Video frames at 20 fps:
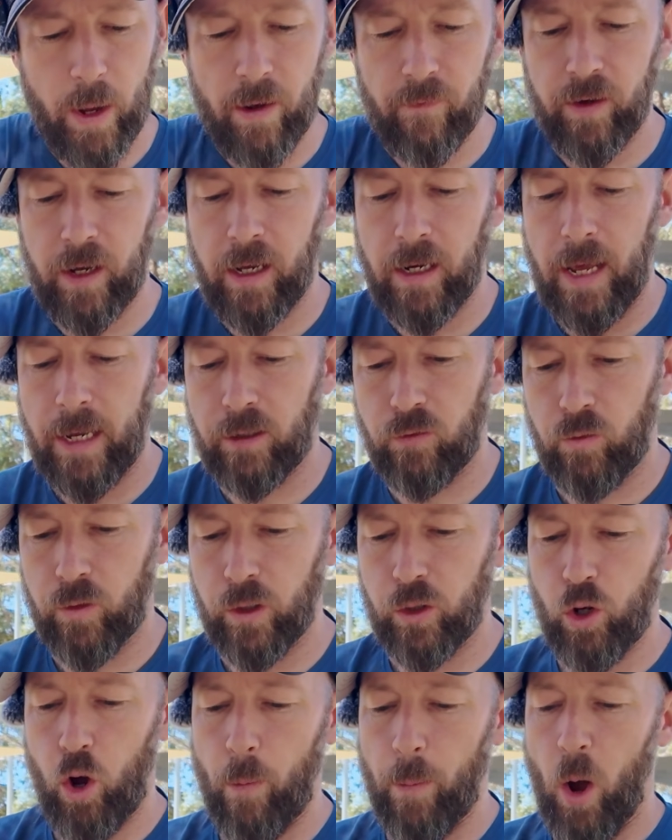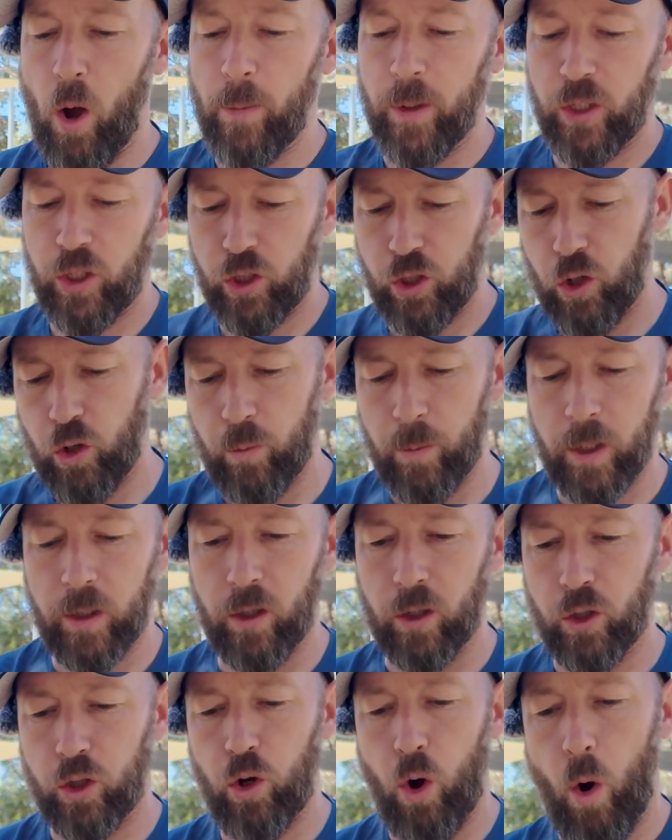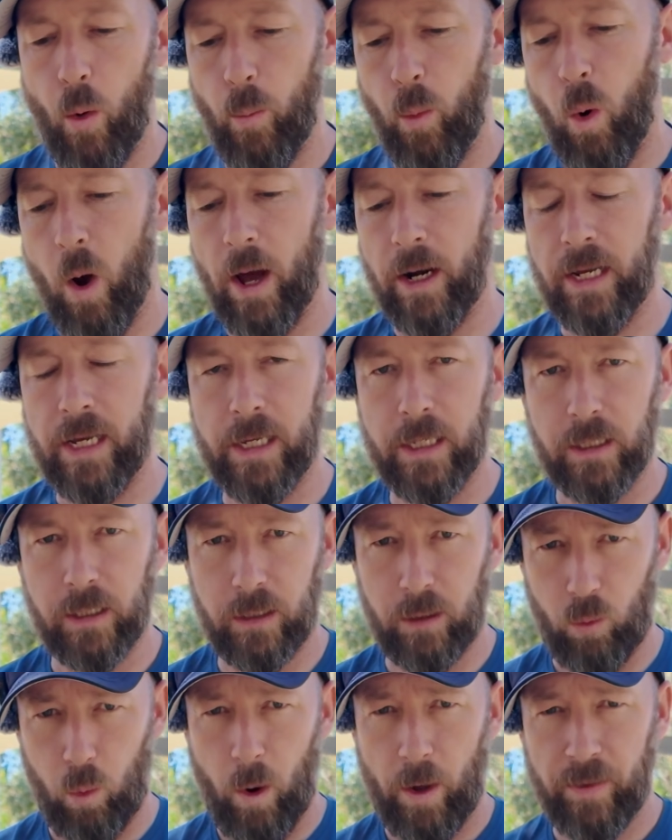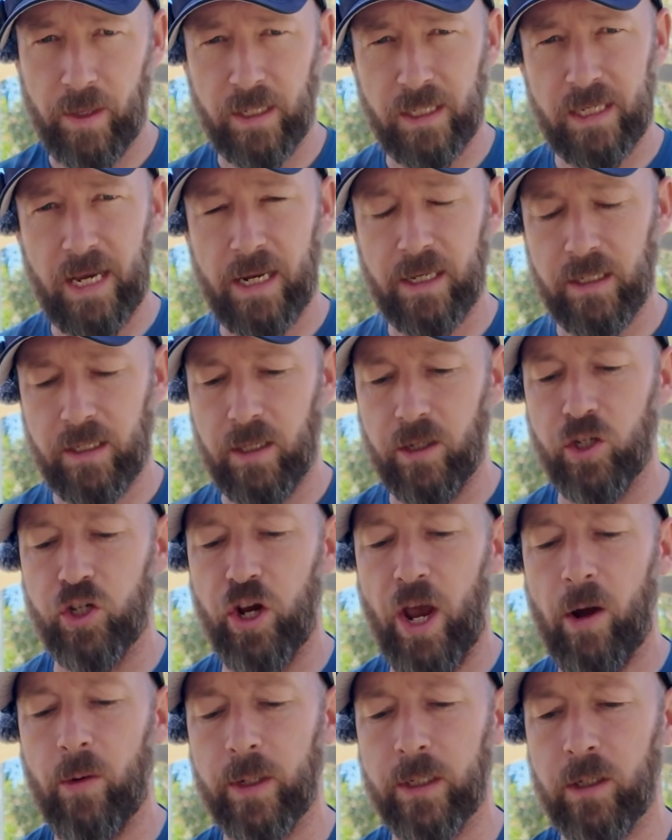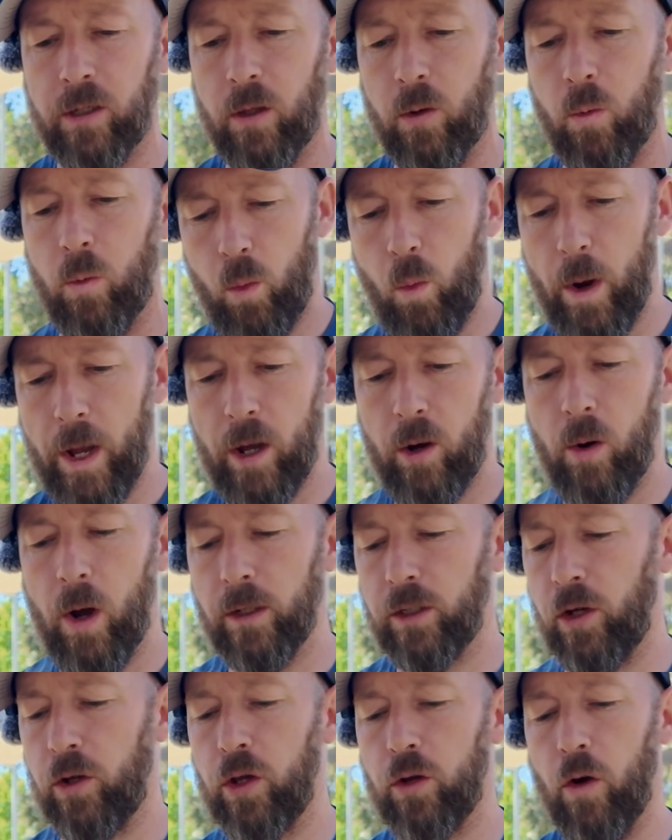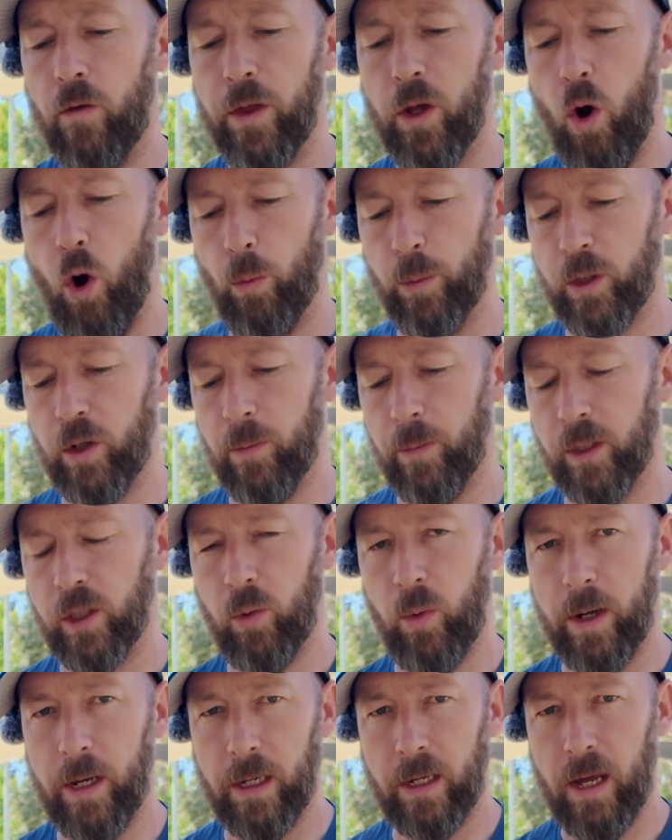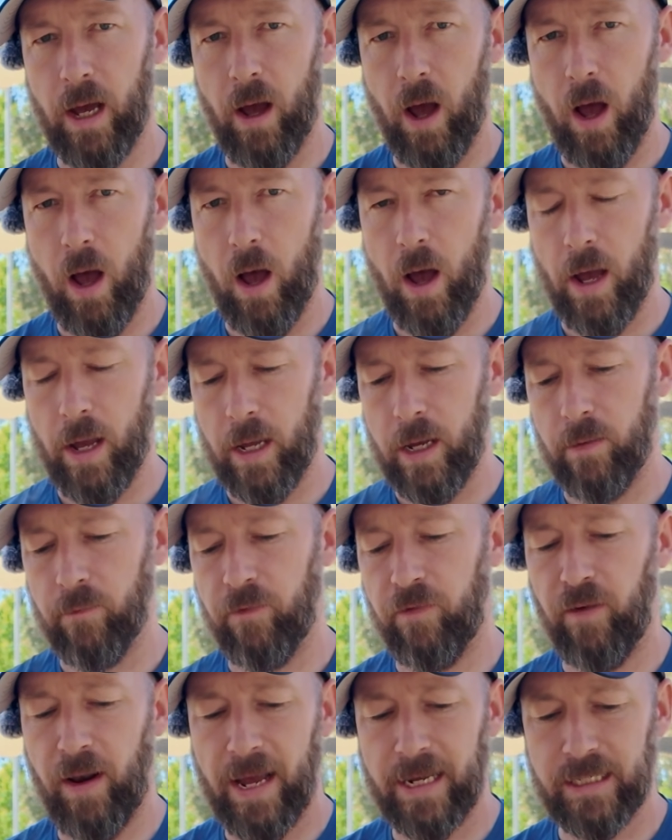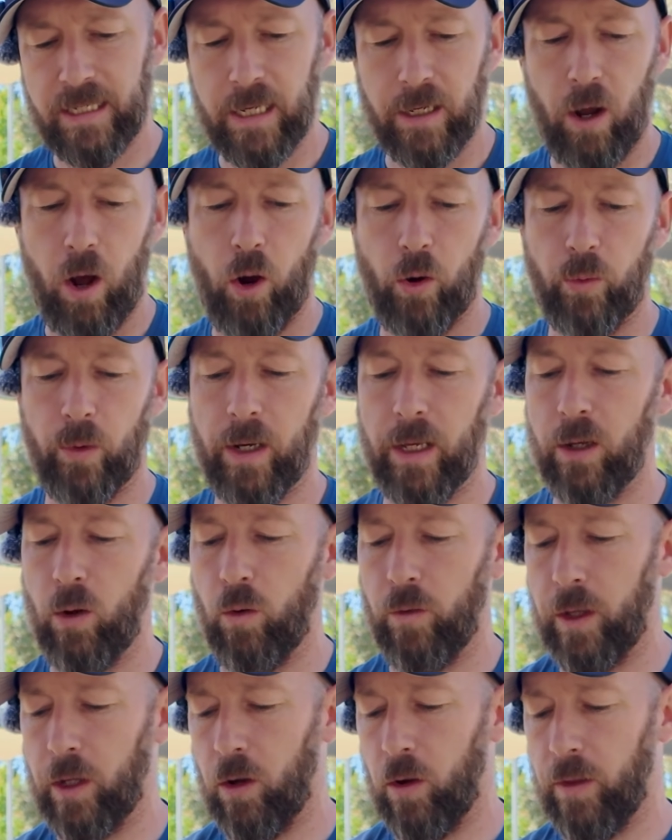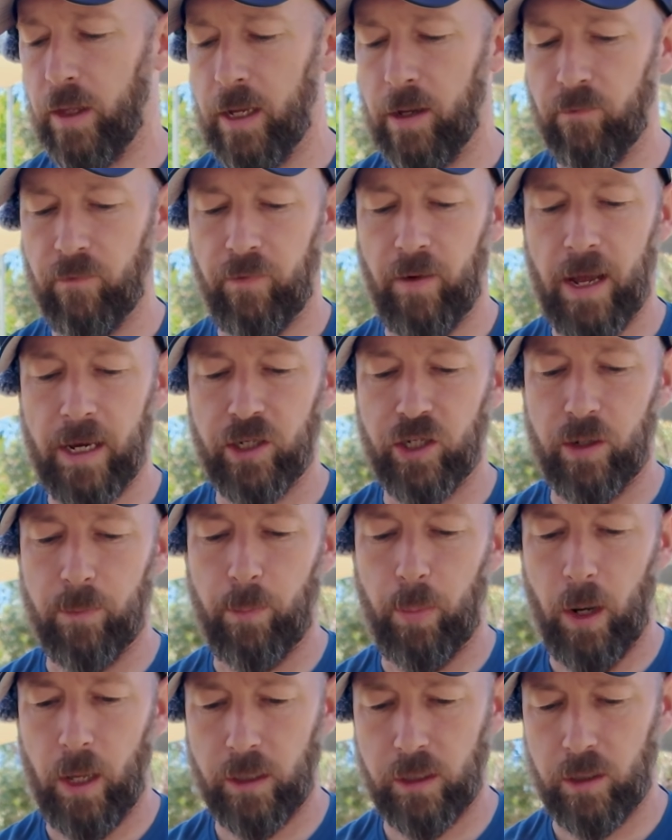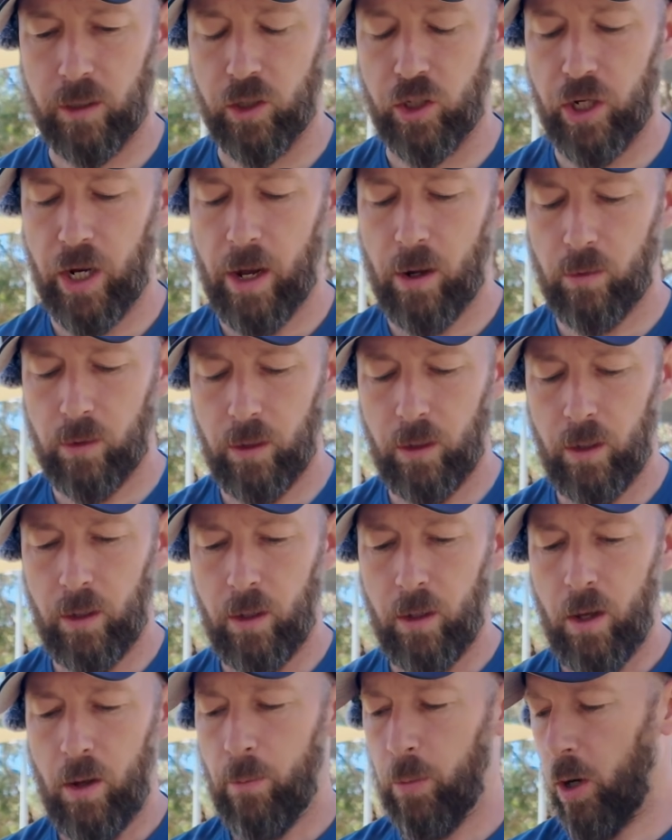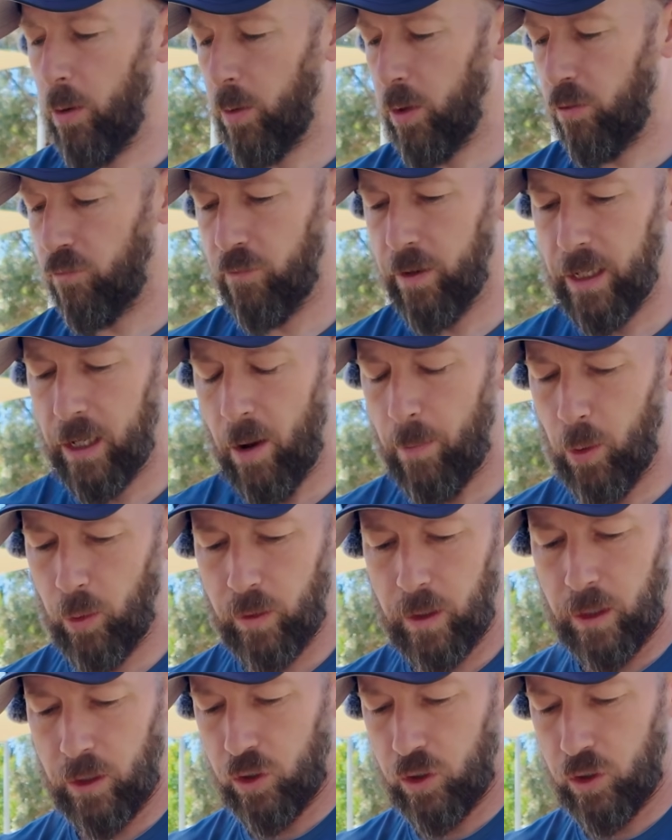we have a connector on the top. I'm assuming the top one is the one that sends the gel into the wheel. So you've got the option between inflating only, or they got the inflation plus the gel. But I'm going to read up on the